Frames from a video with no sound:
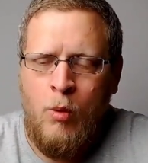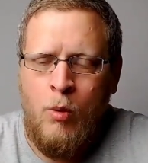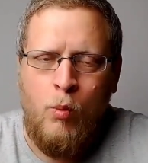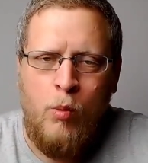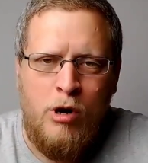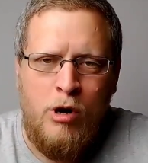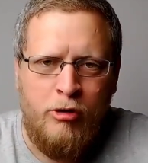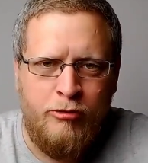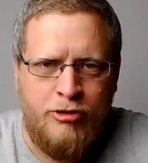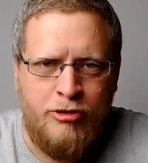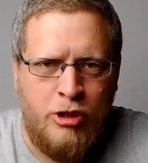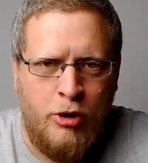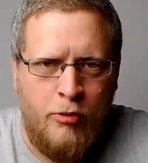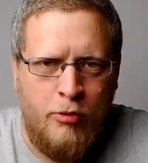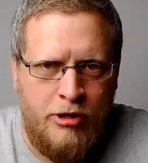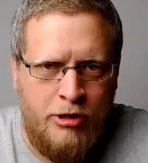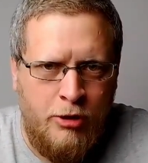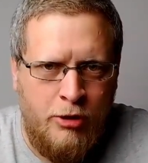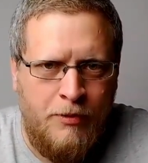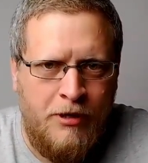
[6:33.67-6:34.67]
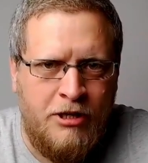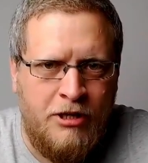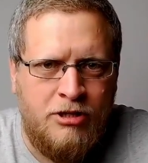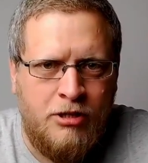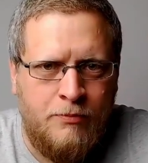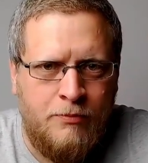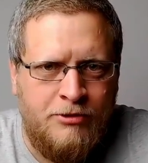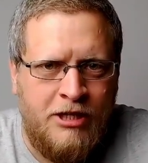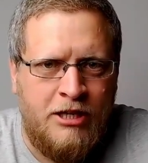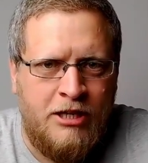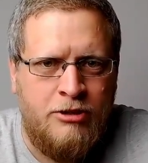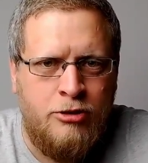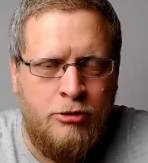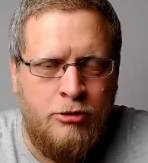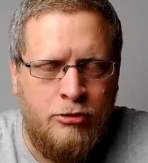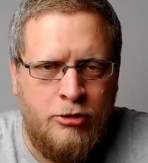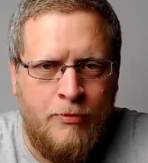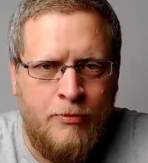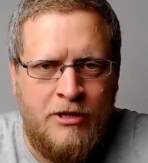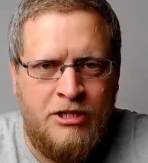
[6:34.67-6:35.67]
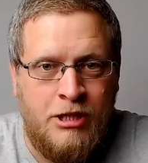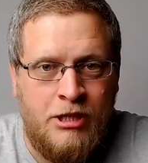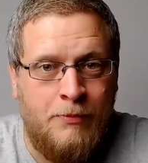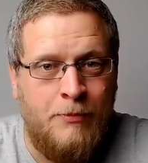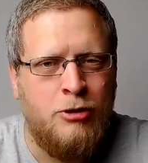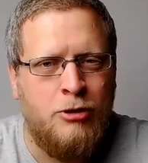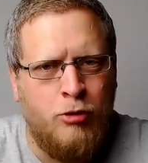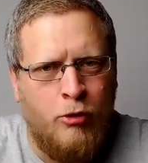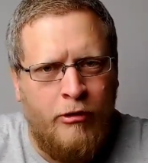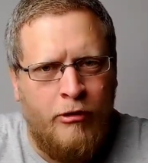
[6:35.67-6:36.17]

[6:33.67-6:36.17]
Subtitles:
will result in you being subject to domestic abuse,